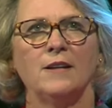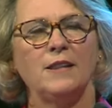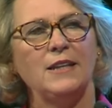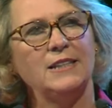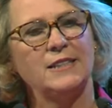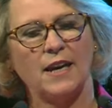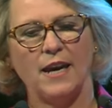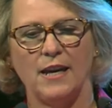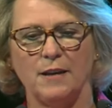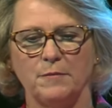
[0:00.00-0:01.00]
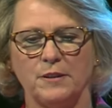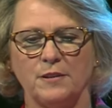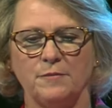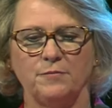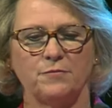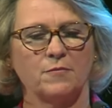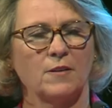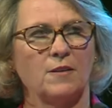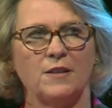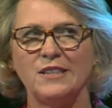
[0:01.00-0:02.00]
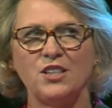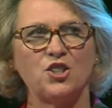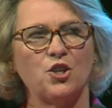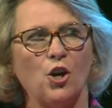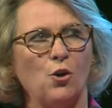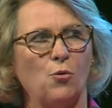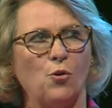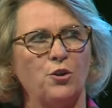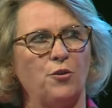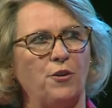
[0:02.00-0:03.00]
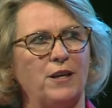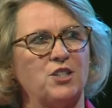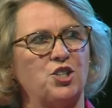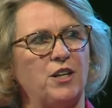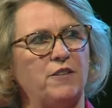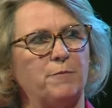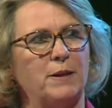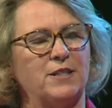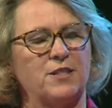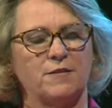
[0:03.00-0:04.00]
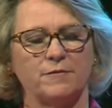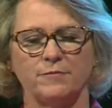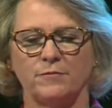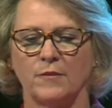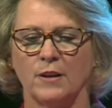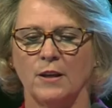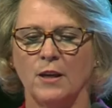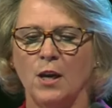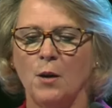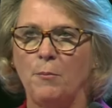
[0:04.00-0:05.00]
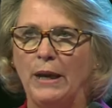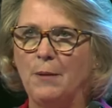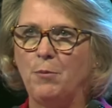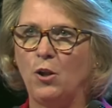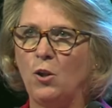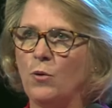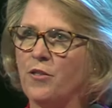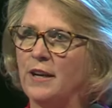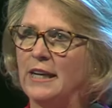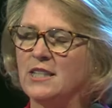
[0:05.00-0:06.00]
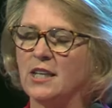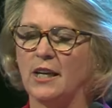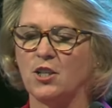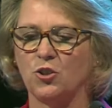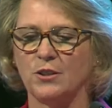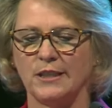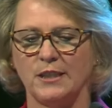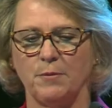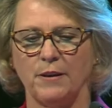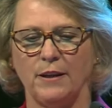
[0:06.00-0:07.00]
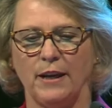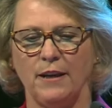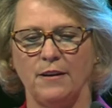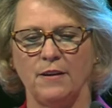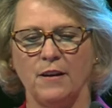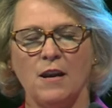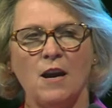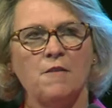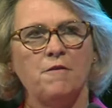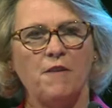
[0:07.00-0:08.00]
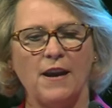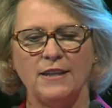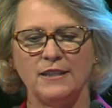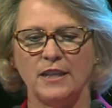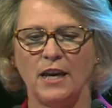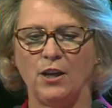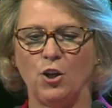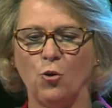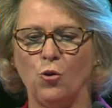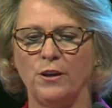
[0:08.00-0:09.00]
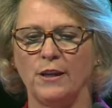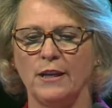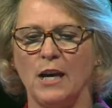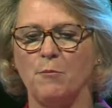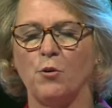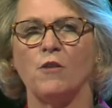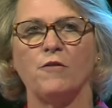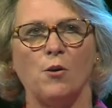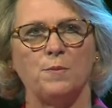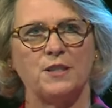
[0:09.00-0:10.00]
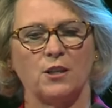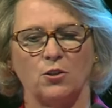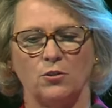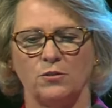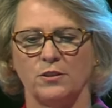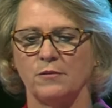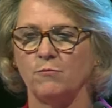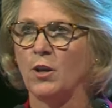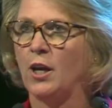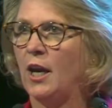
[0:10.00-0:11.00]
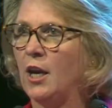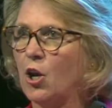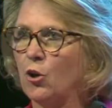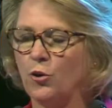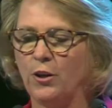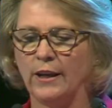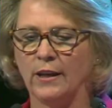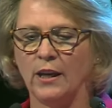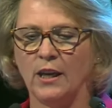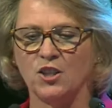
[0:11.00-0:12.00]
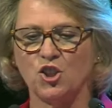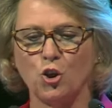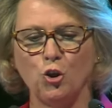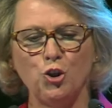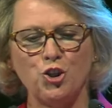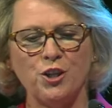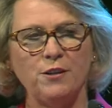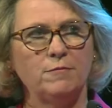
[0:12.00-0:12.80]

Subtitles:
These games, this is no ordinary achievement. People with an intellectual disability face an inordinate number of obstacles including exclusion,